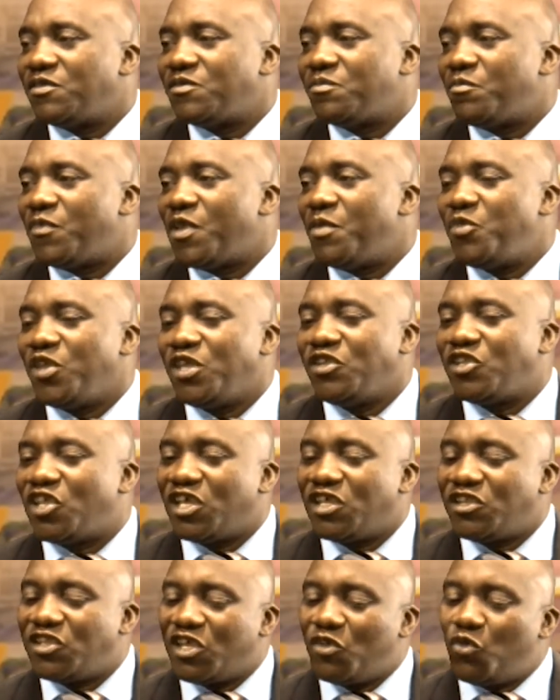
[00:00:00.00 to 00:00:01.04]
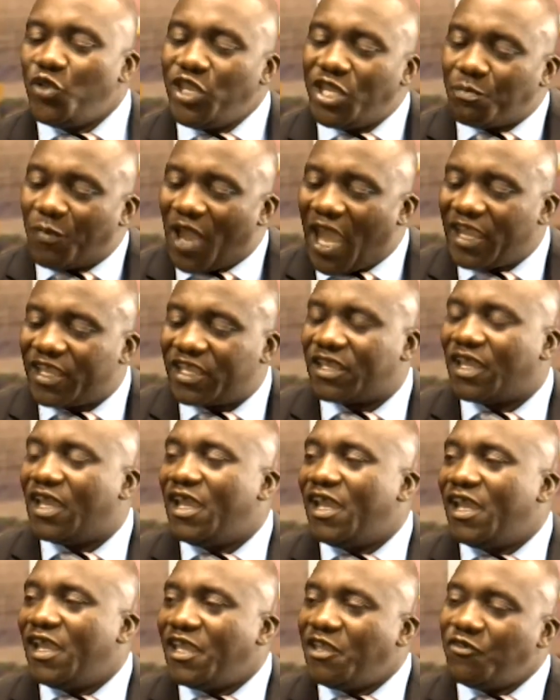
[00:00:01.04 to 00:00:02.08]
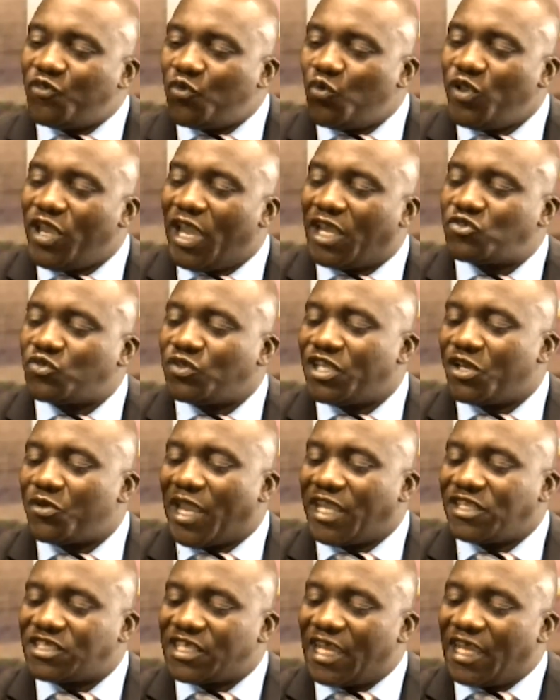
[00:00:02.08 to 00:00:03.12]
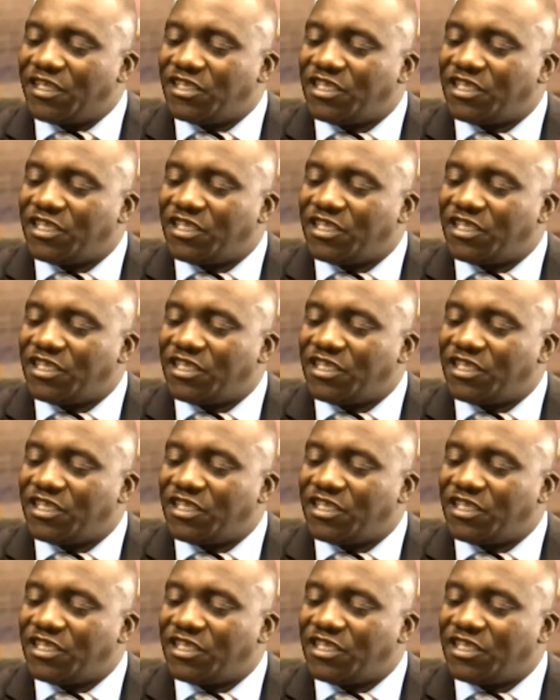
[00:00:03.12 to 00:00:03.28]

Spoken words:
maybe the wing back, if we are to the right side,